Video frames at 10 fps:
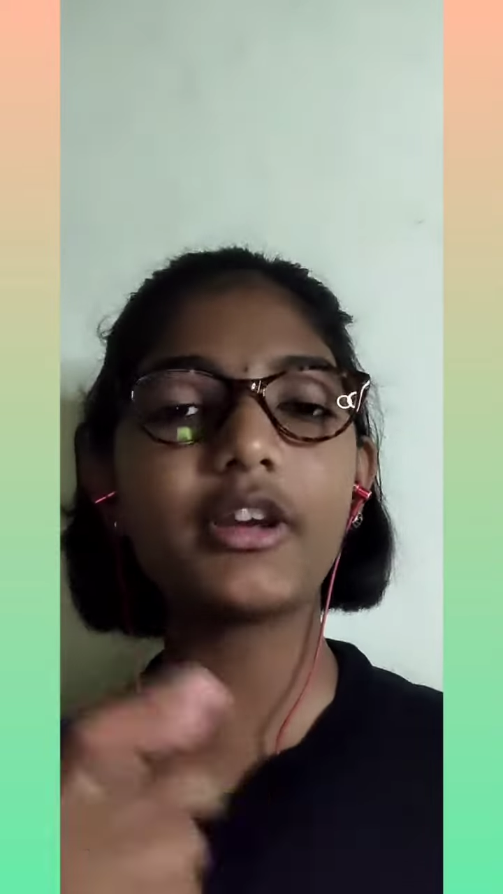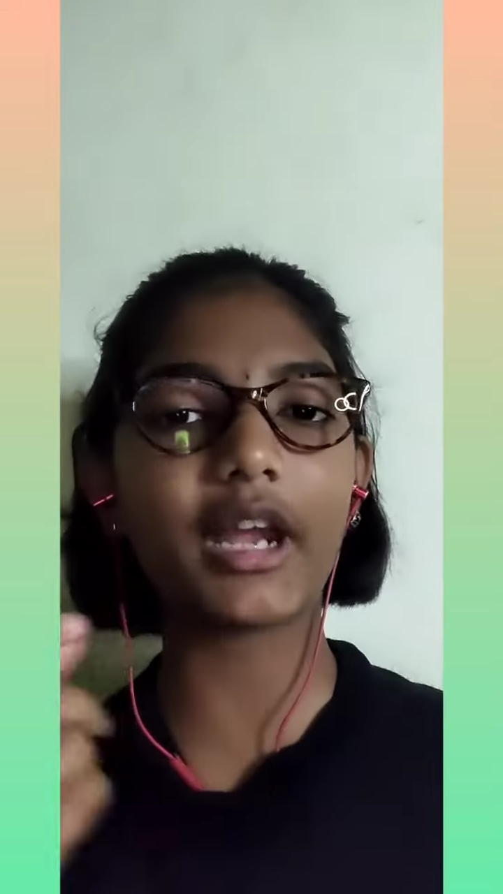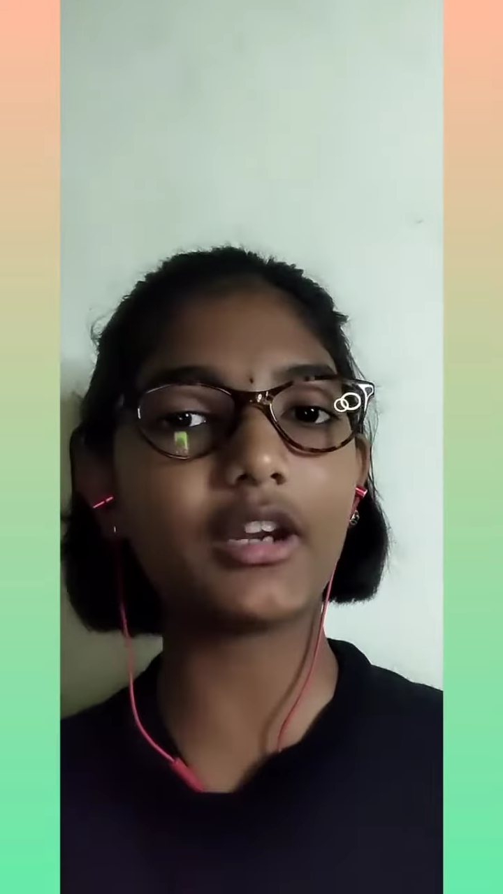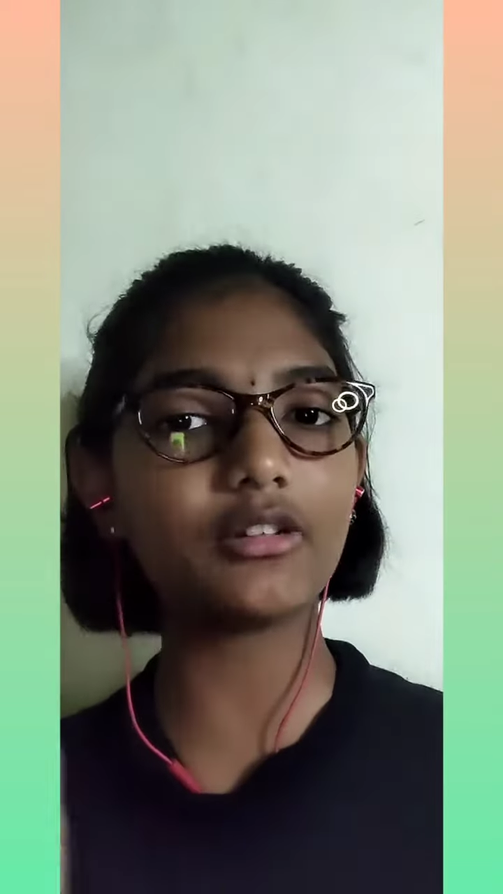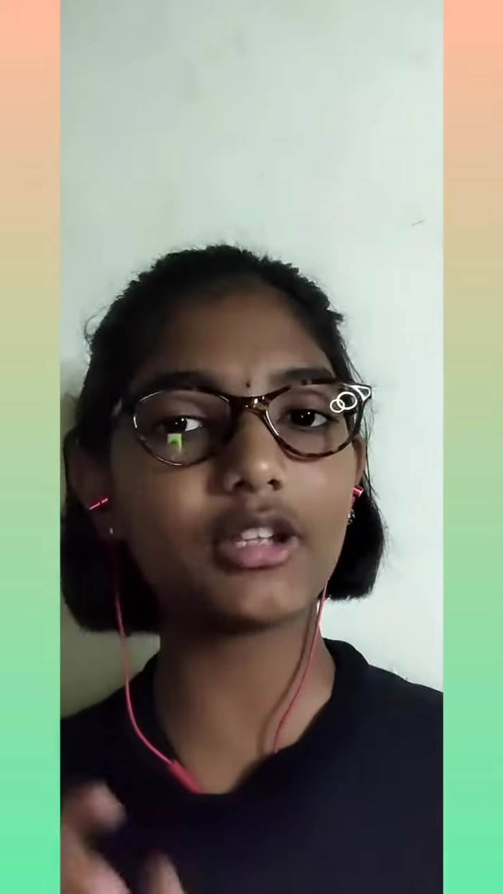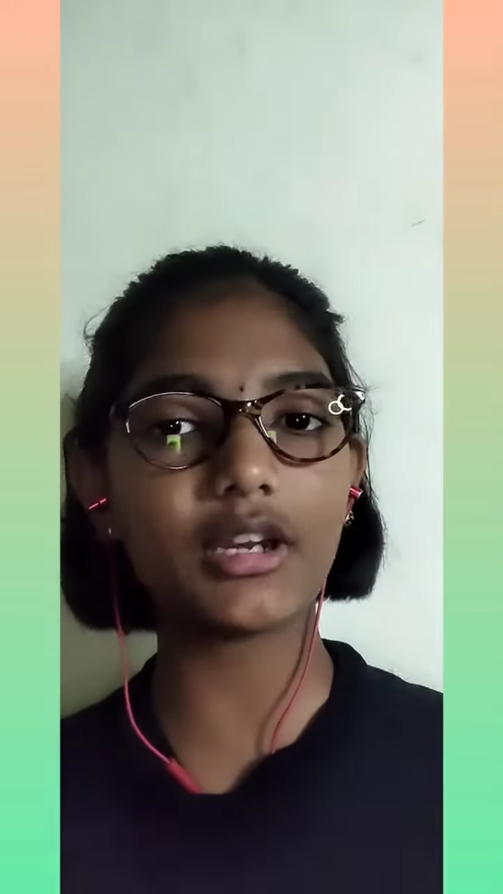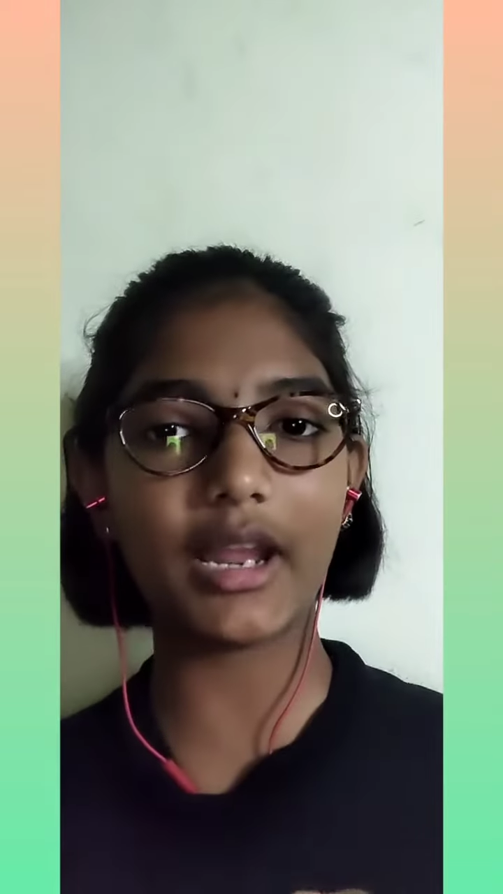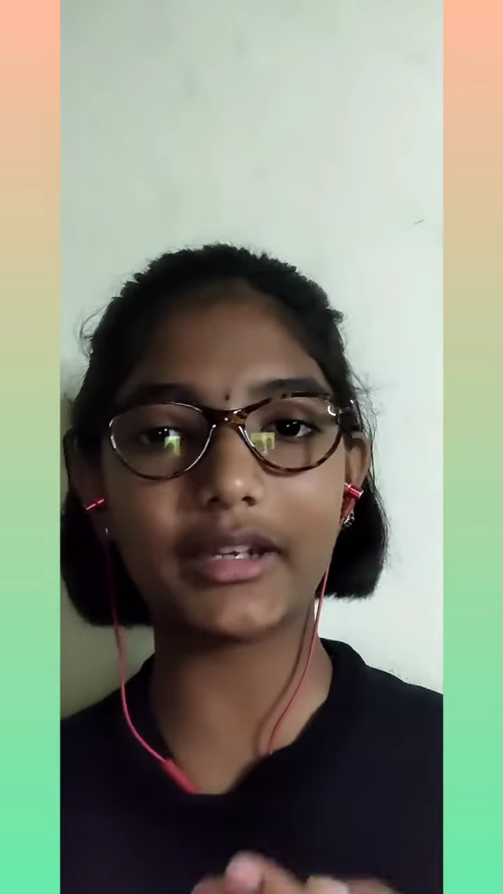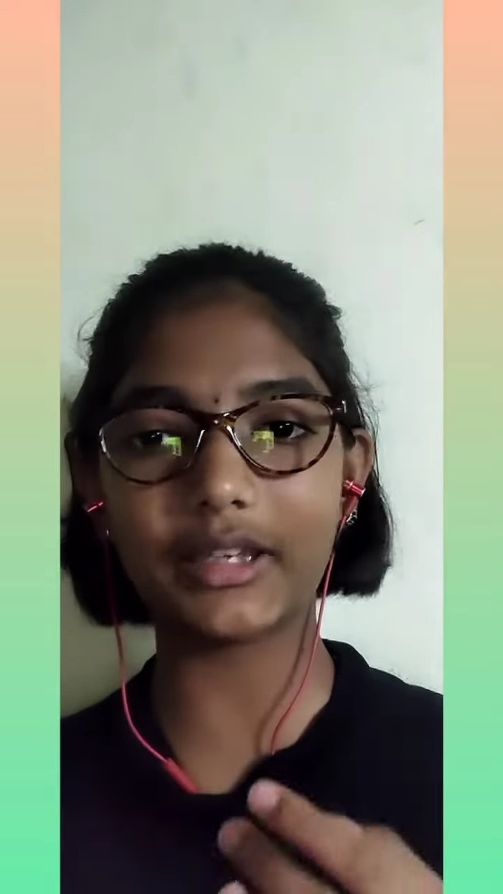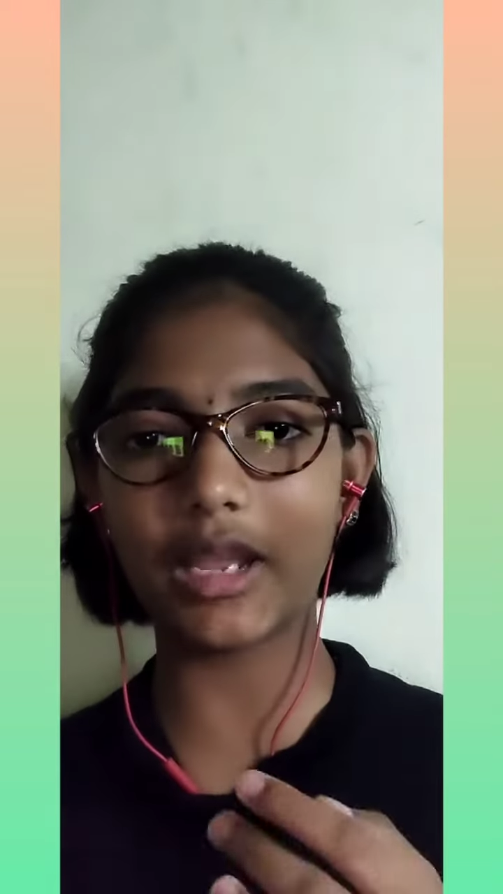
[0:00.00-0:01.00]
you can do the
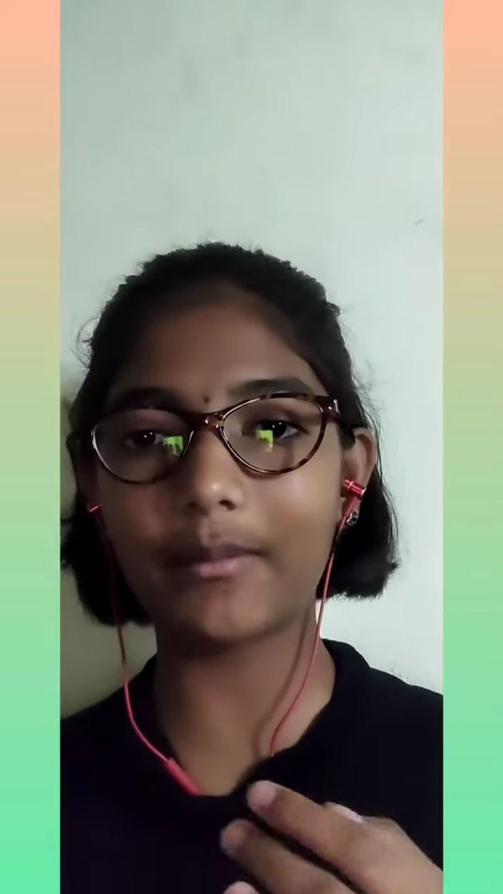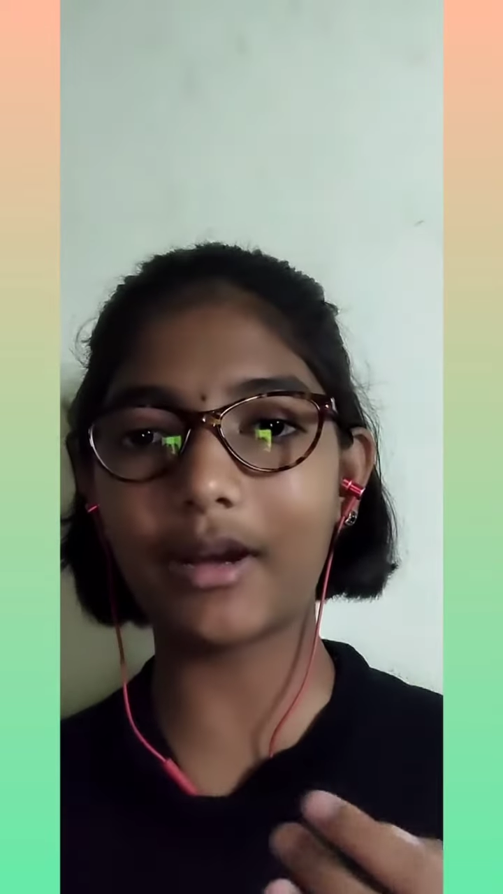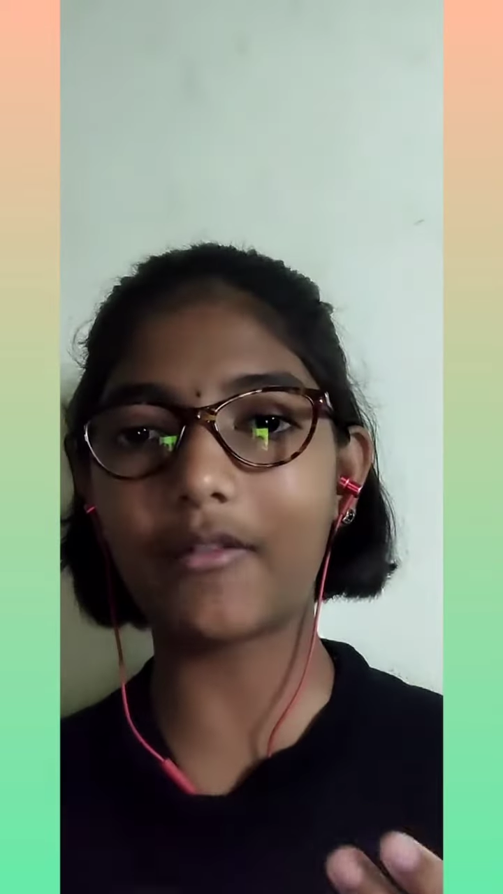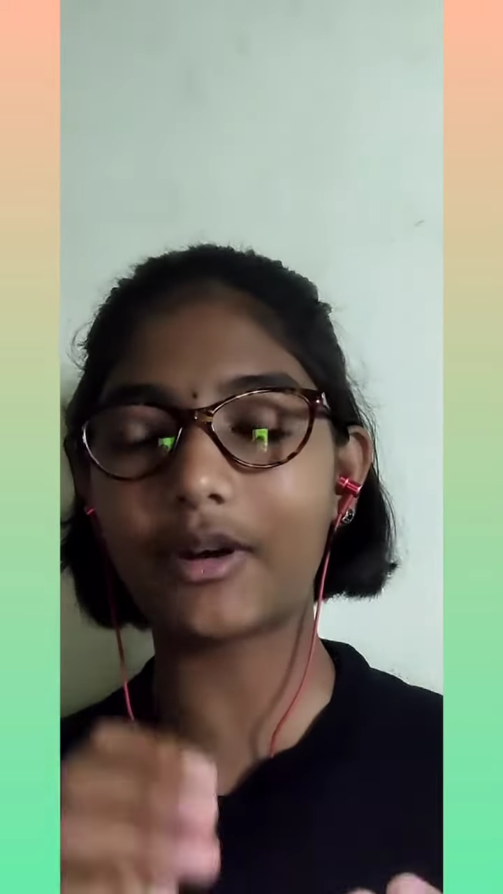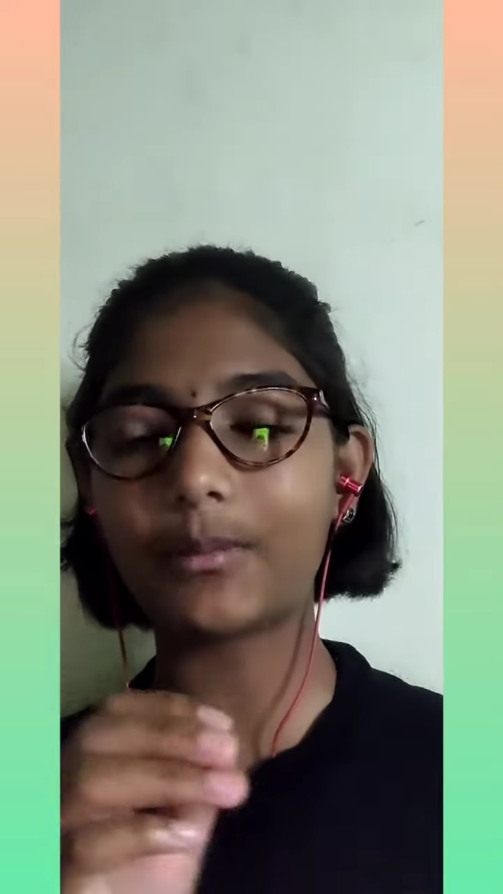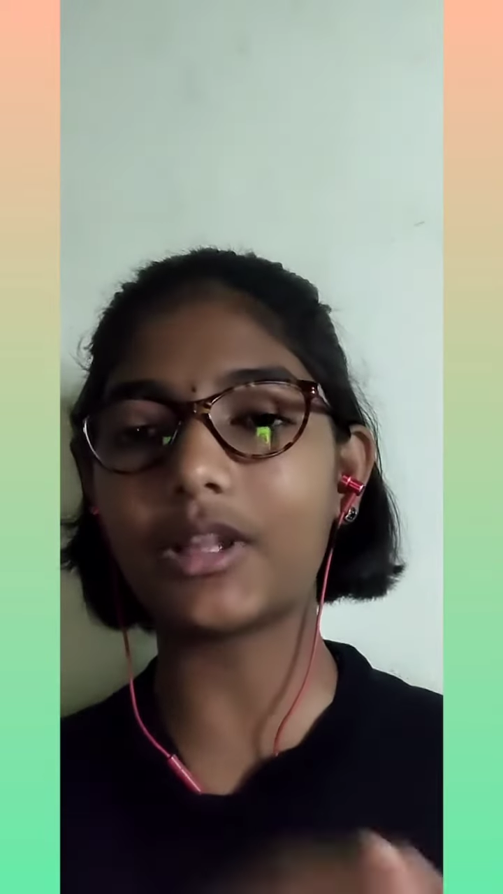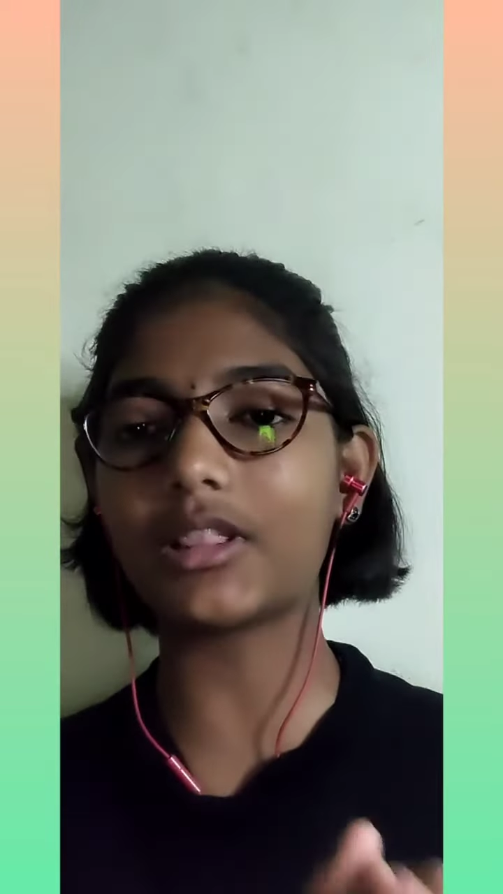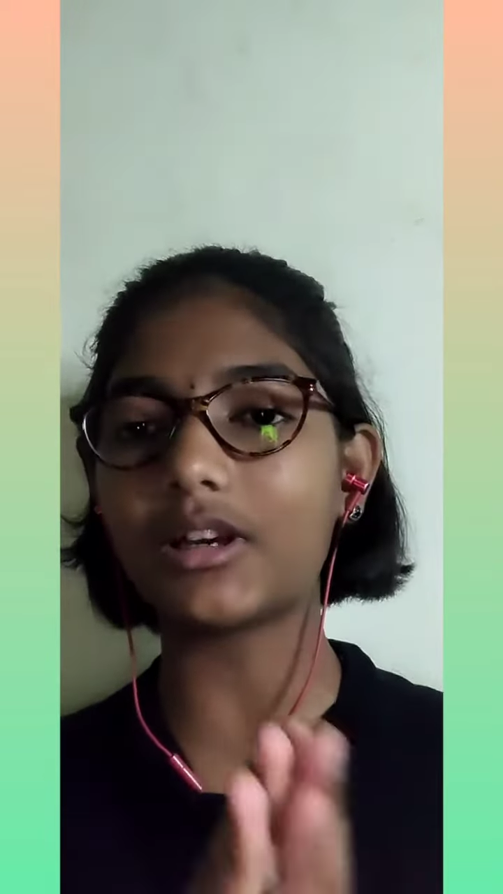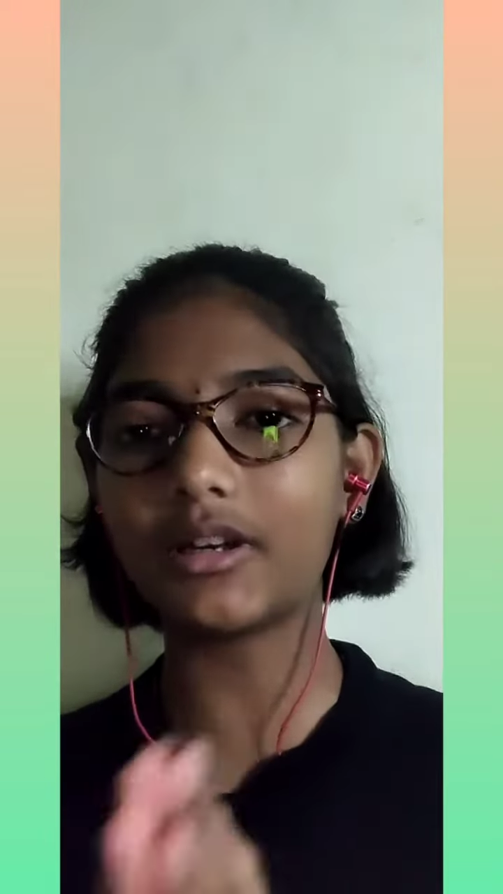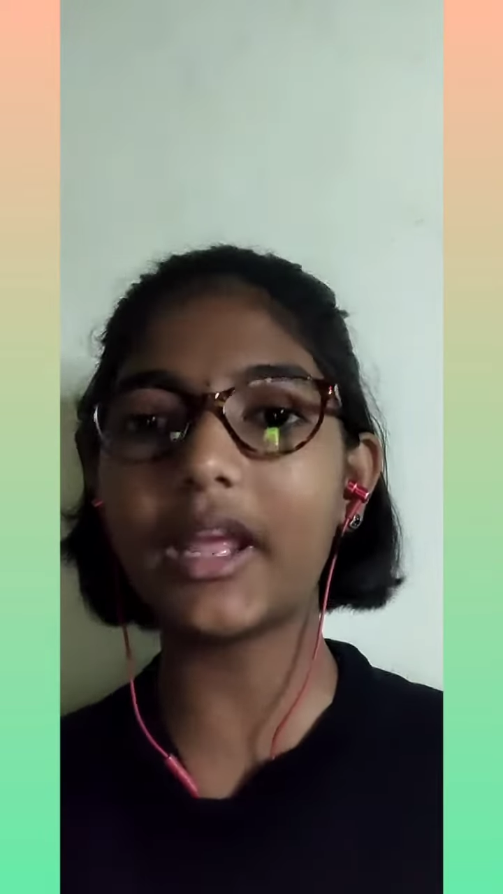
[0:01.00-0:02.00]
nighttime from the
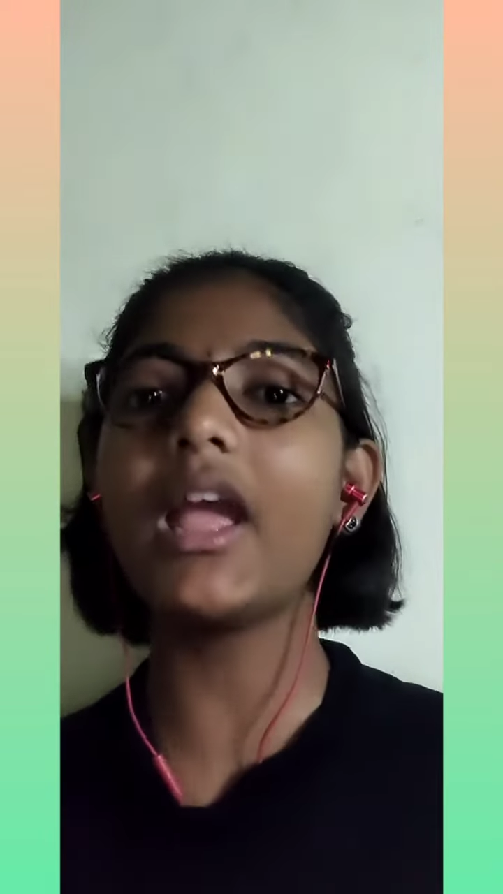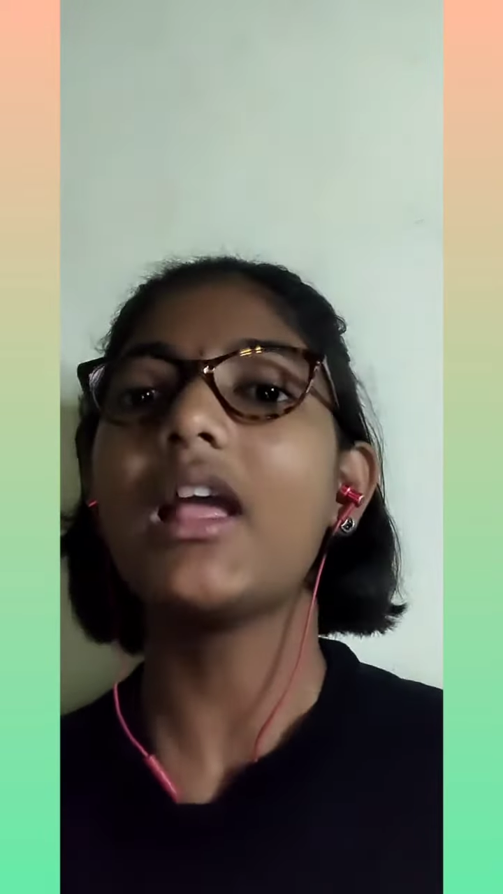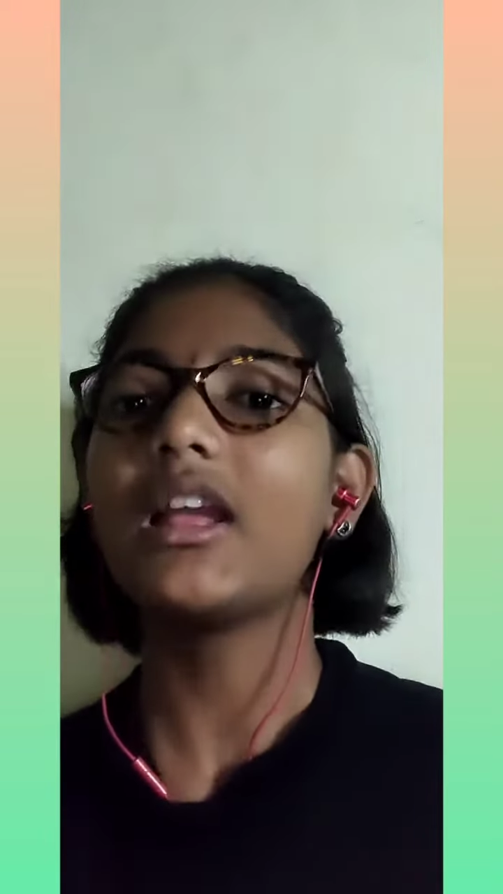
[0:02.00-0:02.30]
third day.